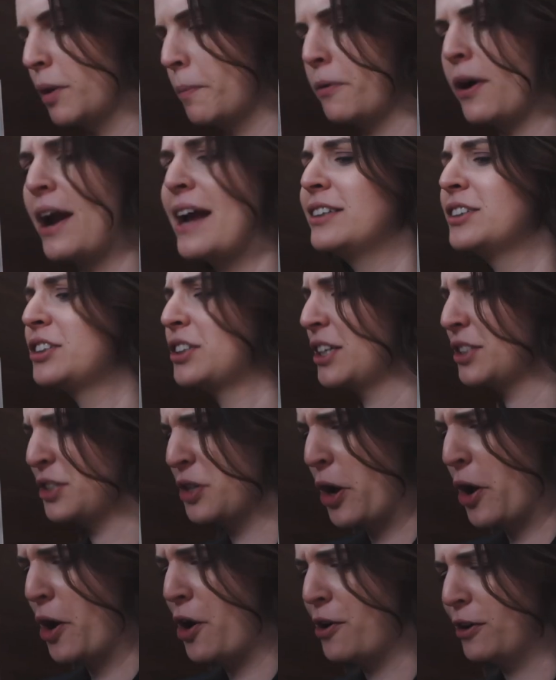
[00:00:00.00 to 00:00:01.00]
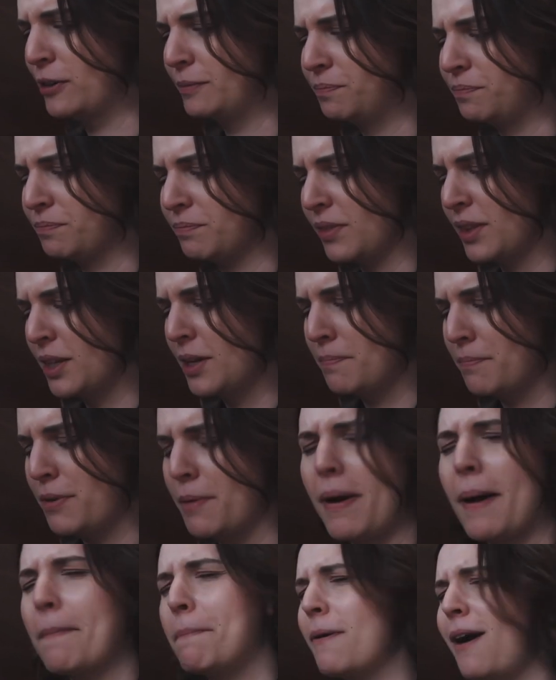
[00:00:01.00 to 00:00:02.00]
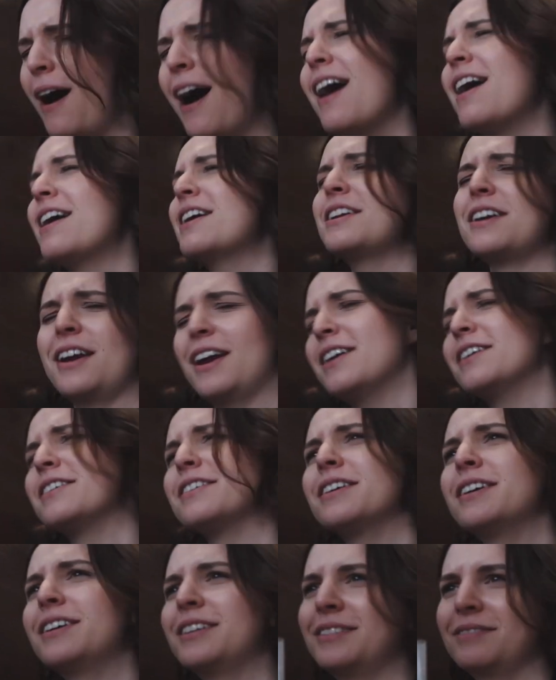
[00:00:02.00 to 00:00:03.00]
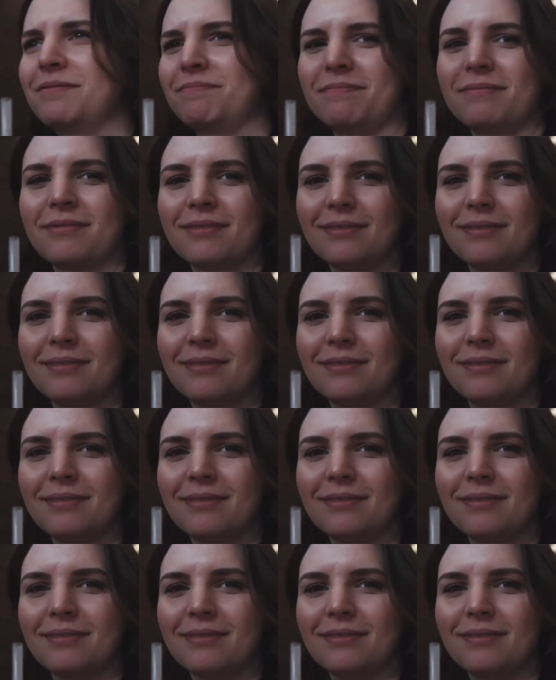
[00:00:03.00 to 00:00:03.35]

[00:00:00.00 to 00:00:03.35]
The brain says no. For my